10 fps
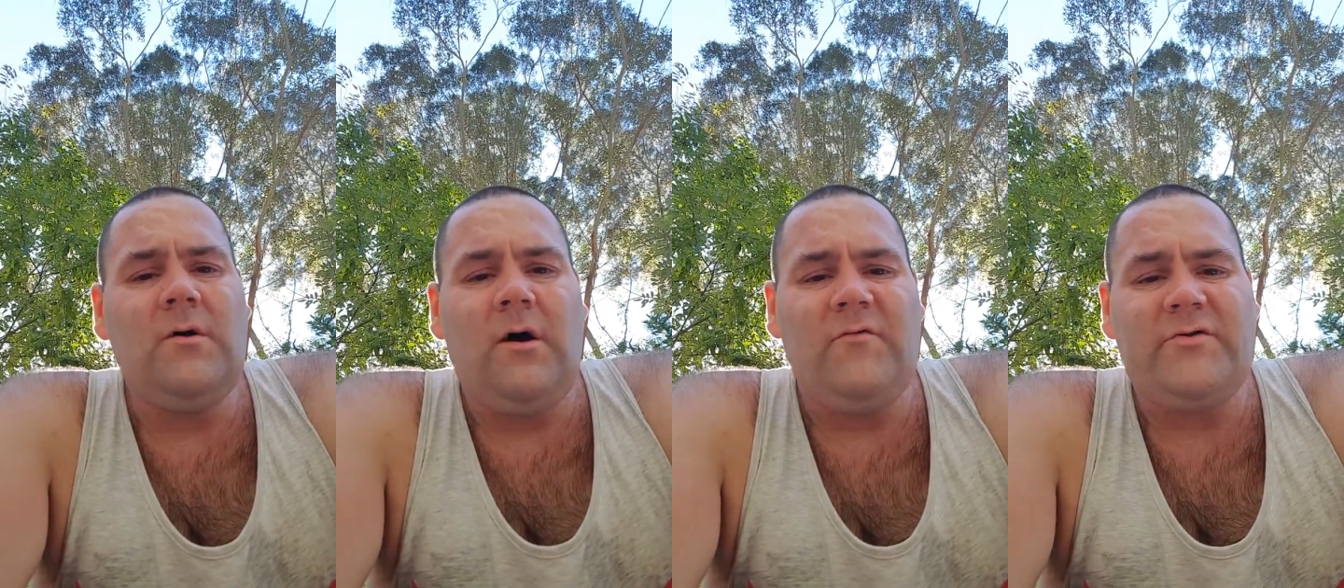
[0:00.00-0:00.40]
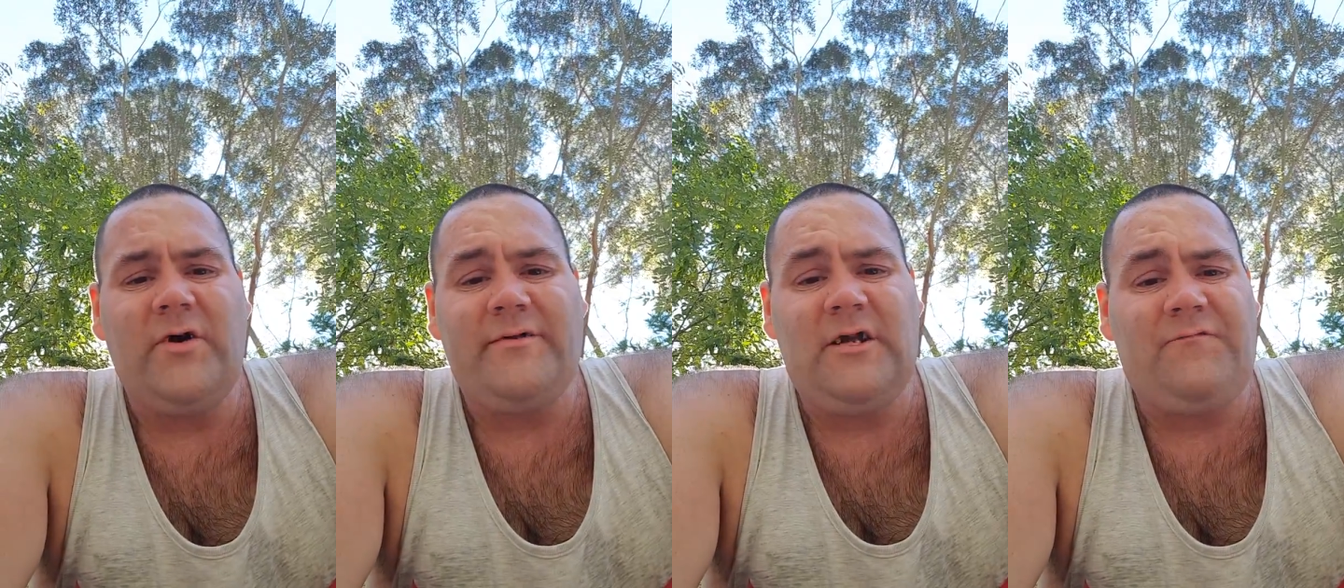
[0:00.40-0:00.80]
Obviously,
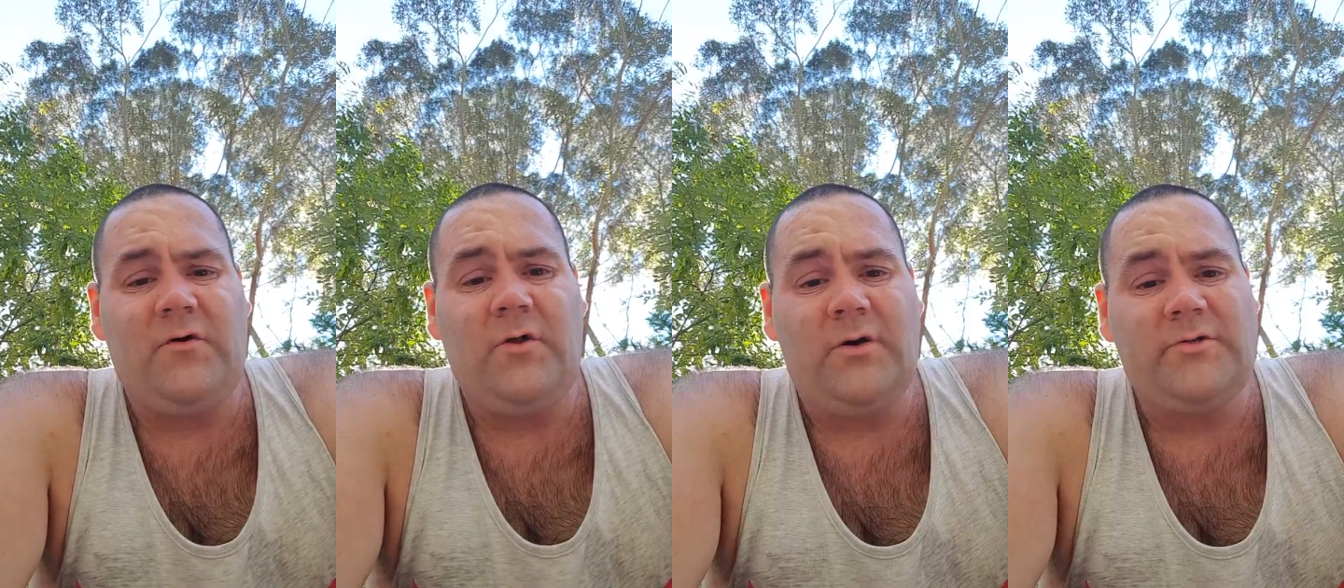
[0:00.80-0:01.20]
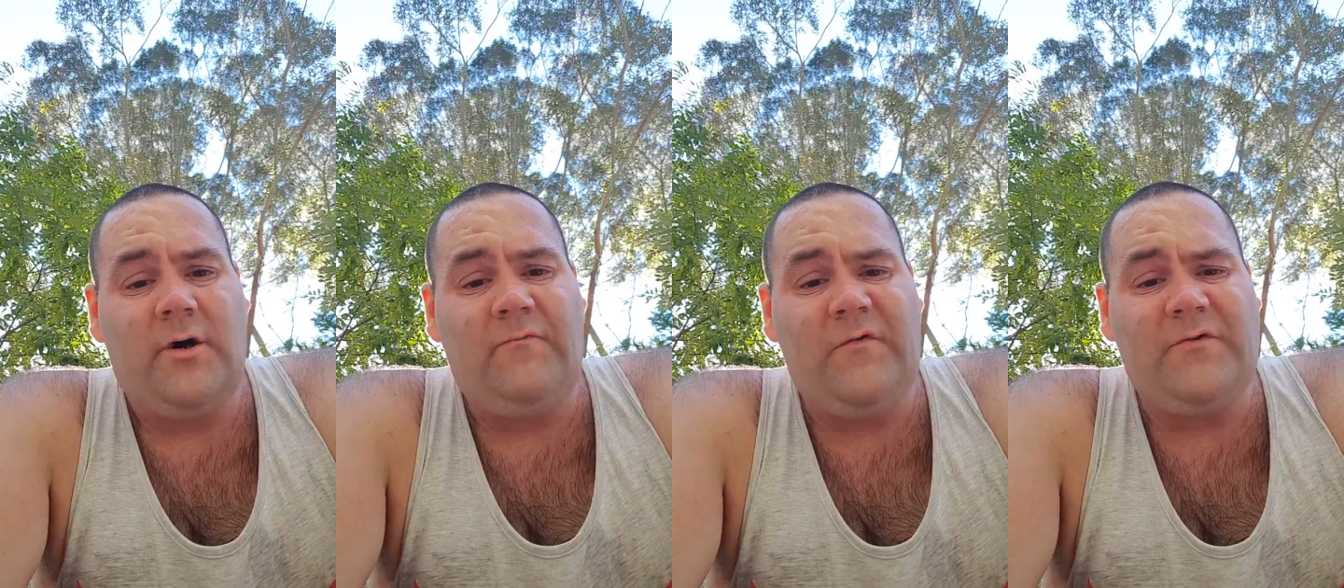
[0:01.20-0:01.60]
I did it for a long
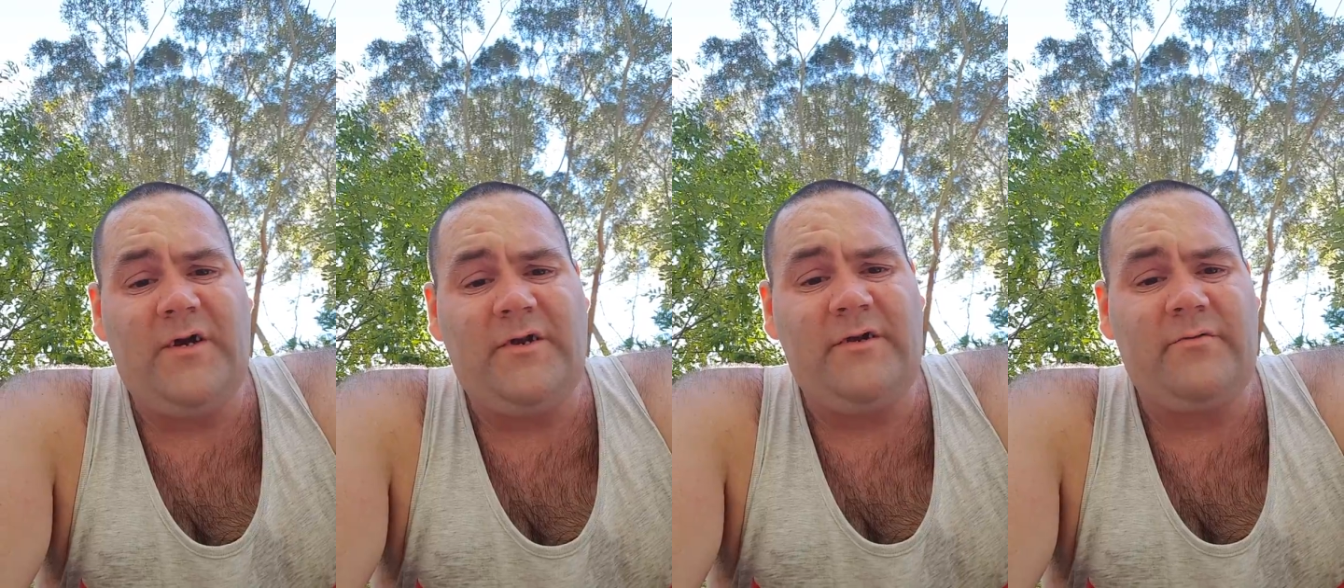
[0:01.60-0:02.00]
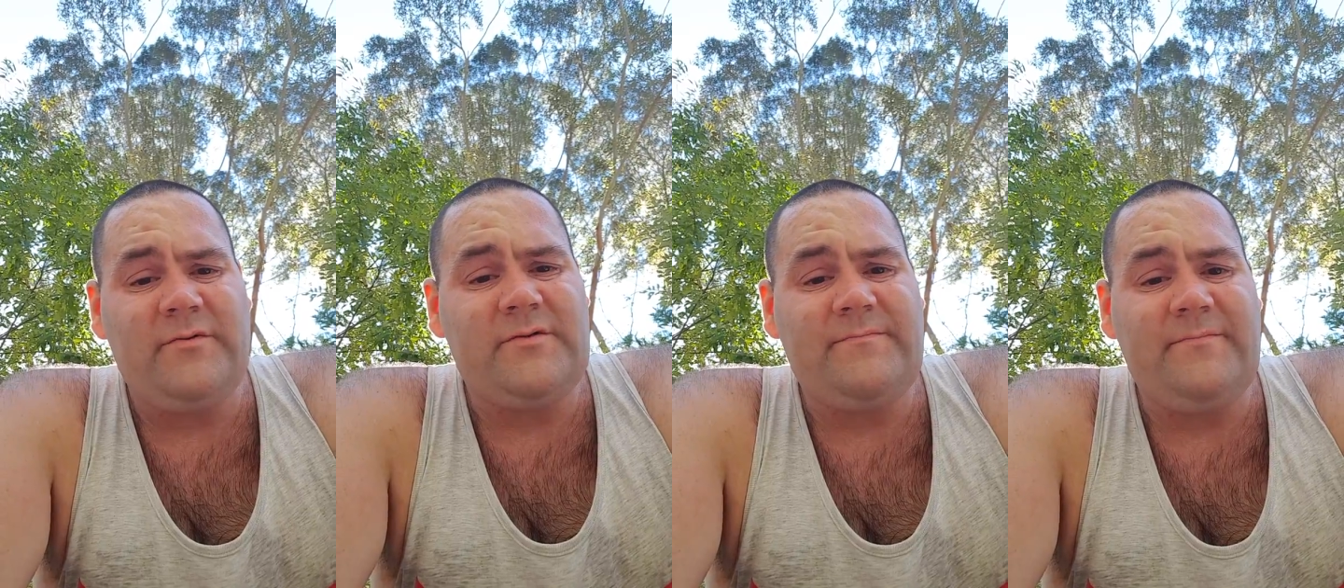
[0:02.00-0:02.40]
time, 15 years
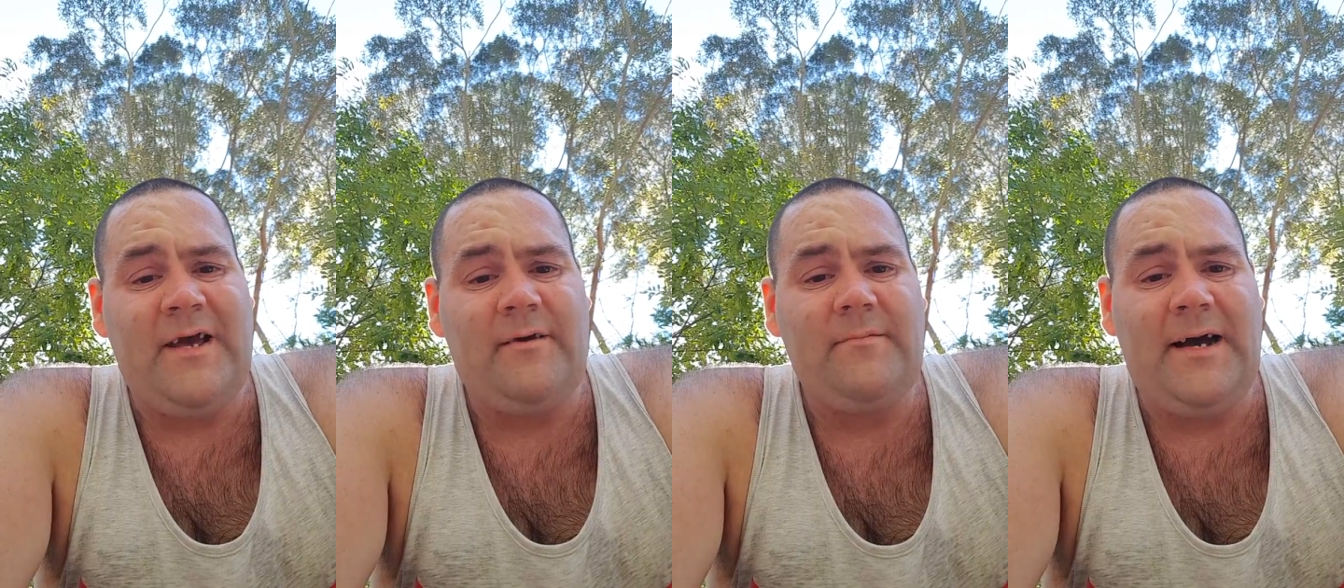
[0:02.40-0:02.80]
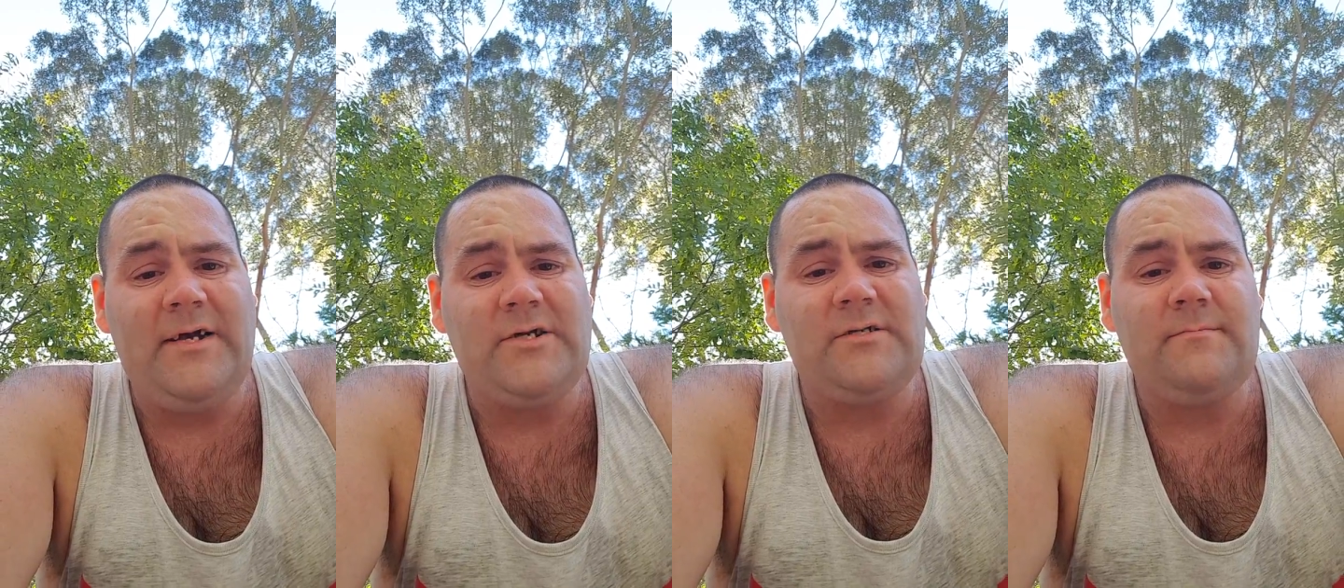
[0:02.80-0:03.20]
was,
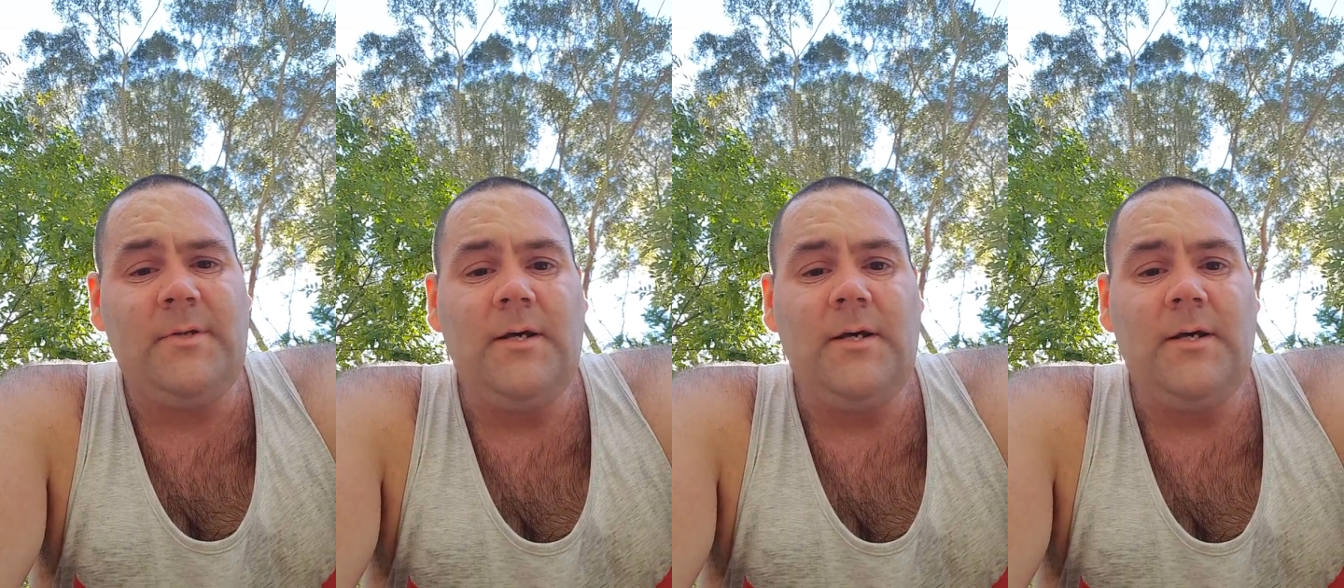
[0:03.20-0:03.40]
ages.